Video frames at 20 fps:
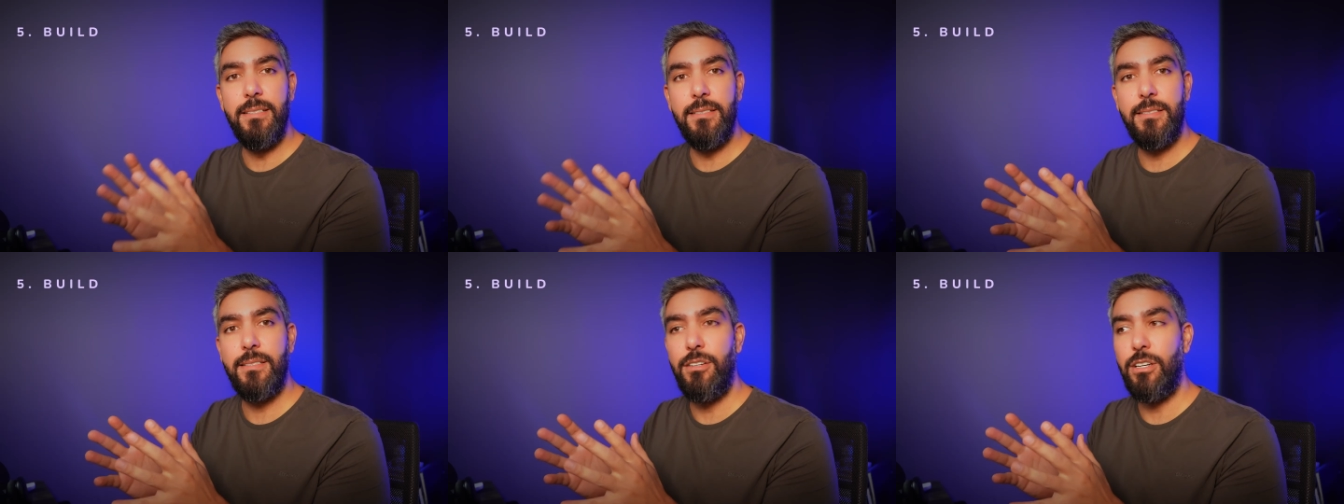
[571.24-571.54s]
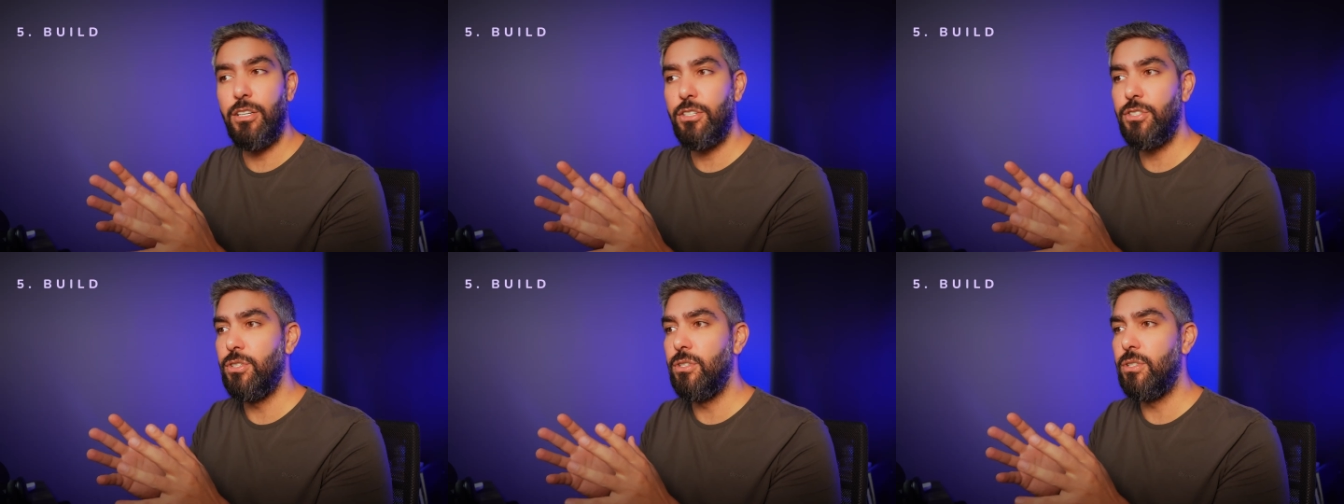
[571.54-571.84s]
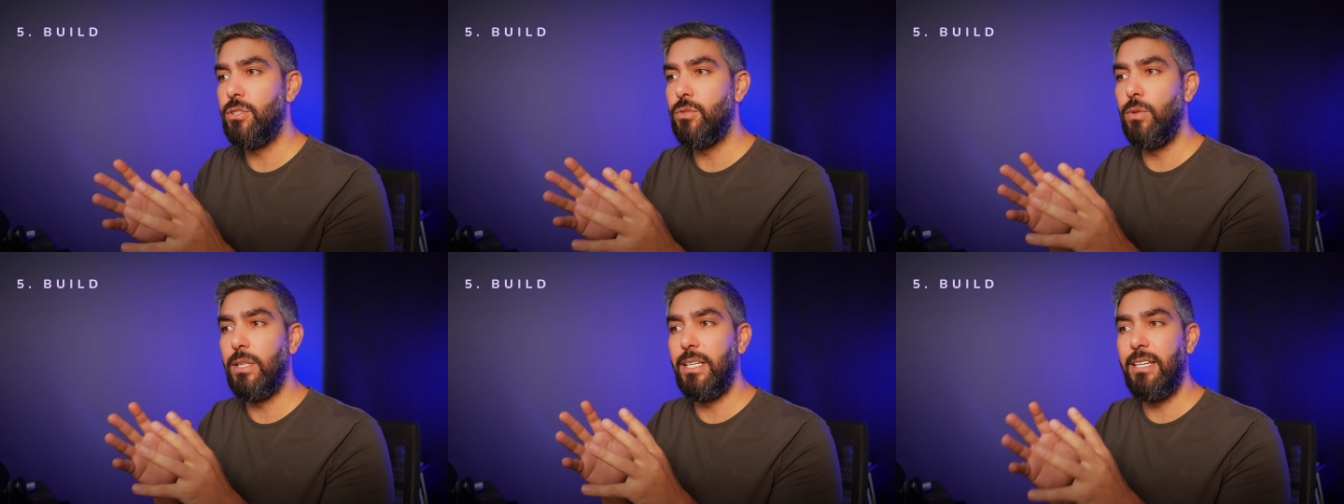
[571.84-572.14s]

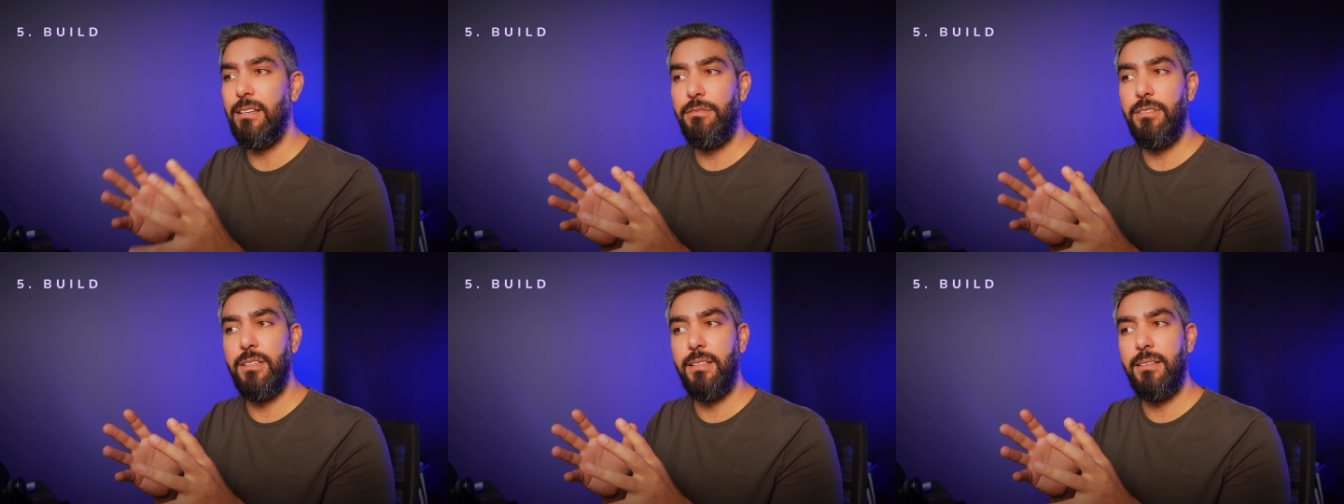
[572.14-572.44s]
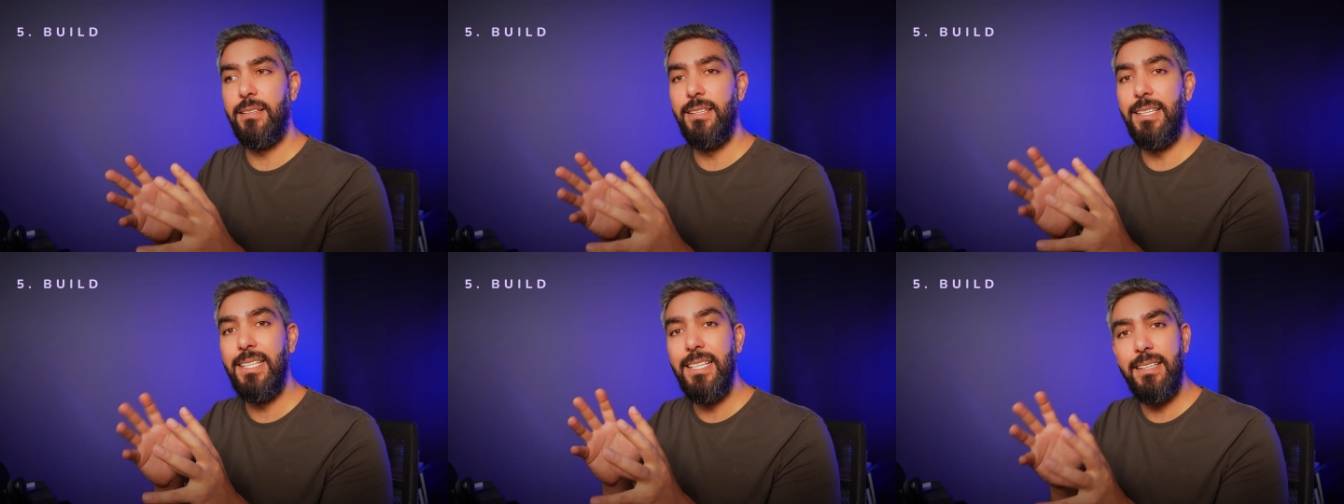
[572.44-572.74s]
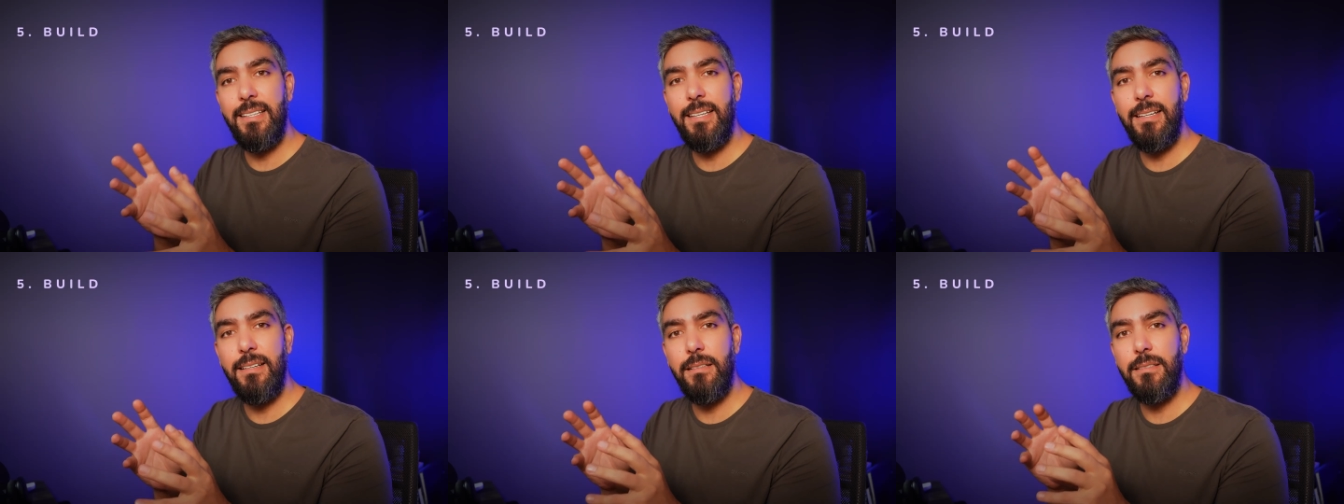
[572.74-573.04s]
instructions will give it
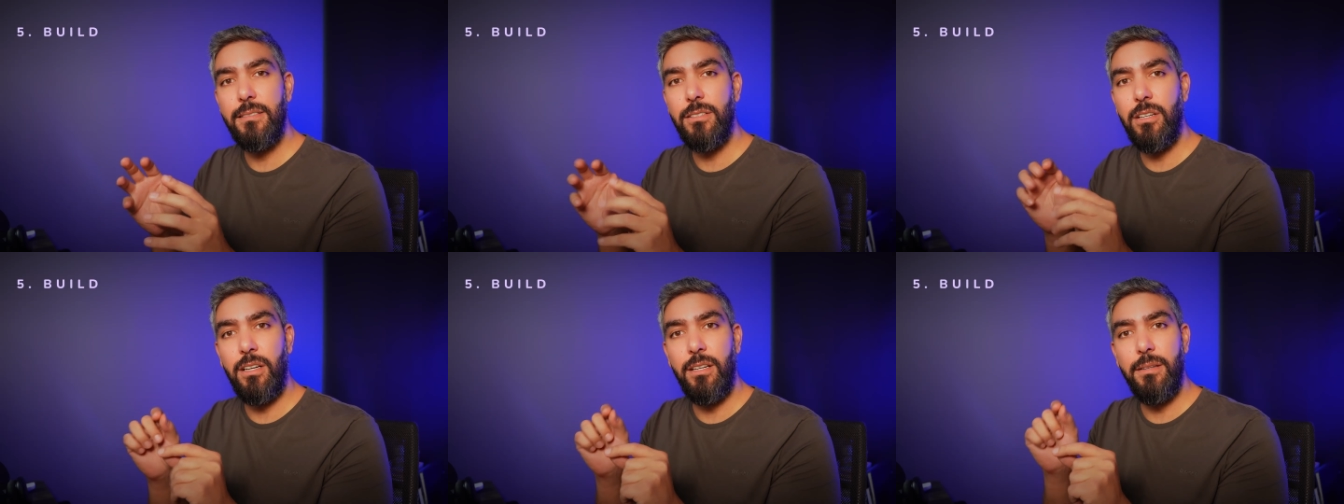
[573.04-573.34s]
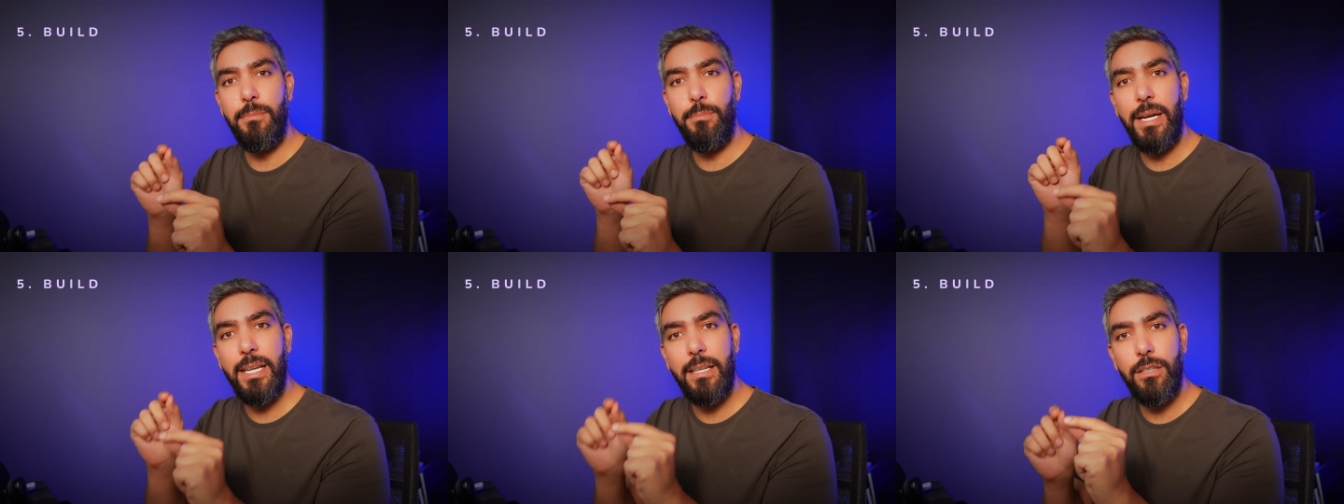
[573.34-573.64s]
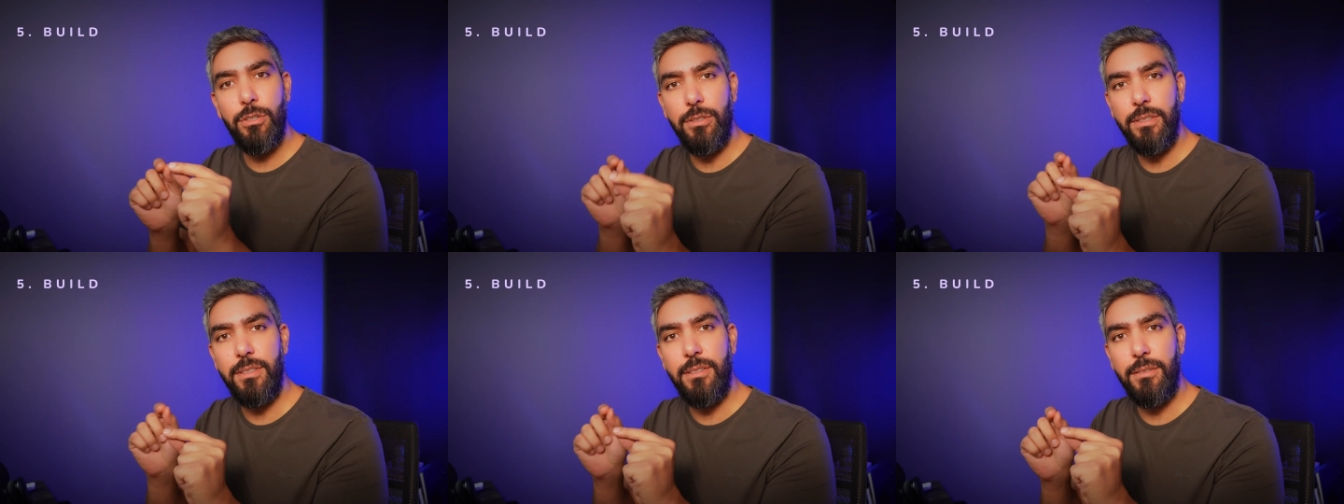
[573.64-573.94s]
details on
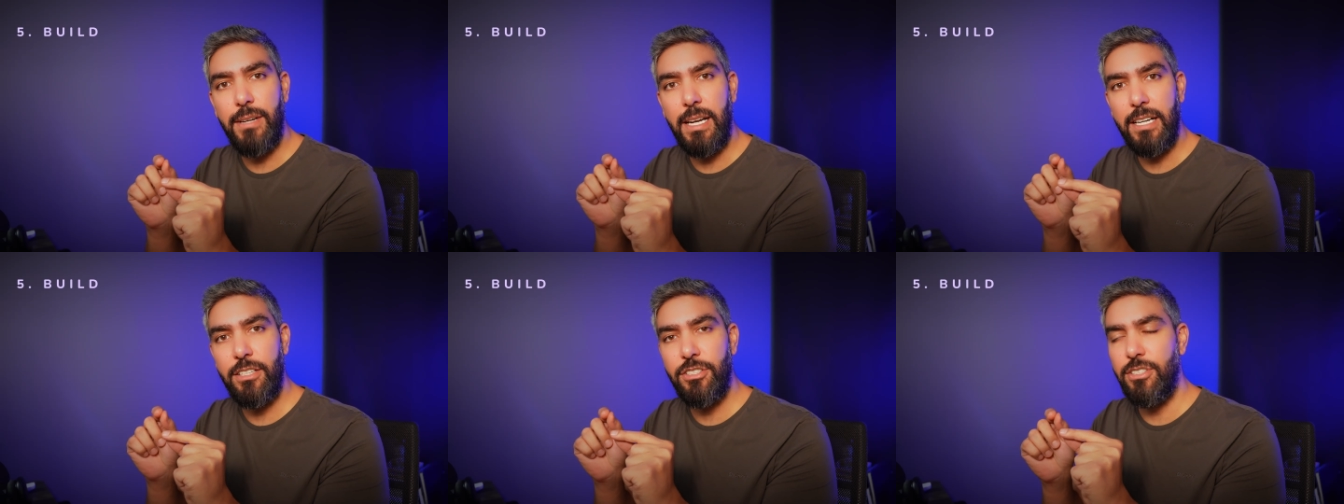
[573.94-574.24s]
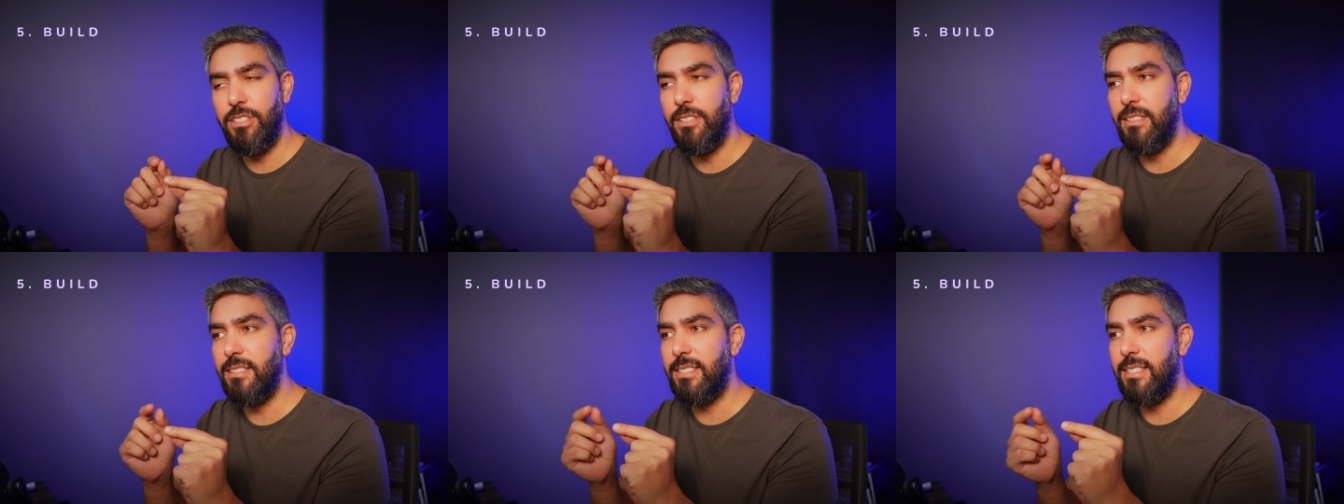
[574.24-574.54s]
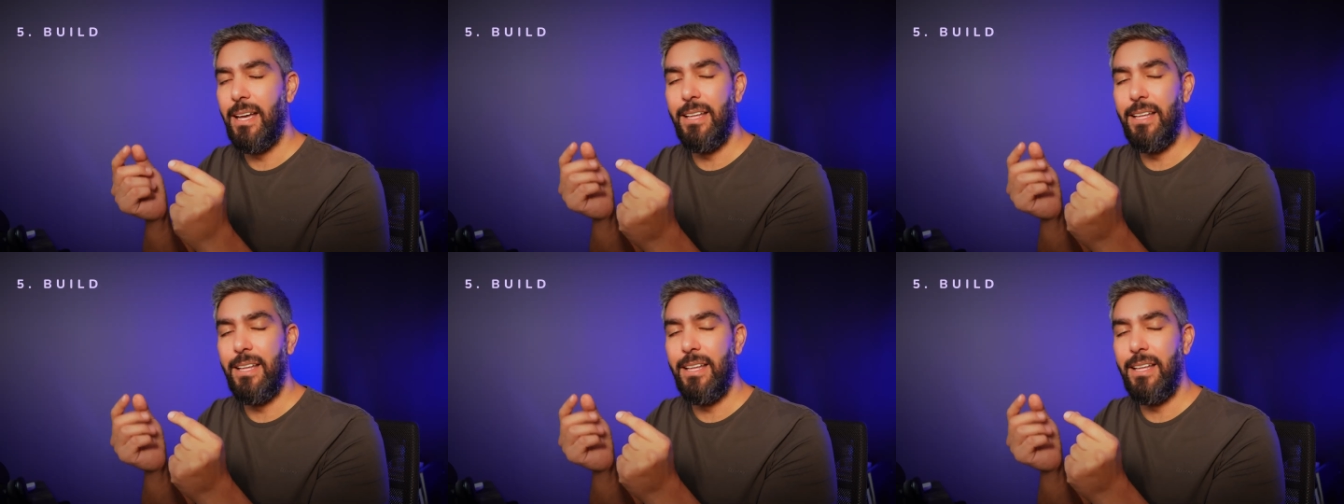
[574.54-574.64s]
micro interactions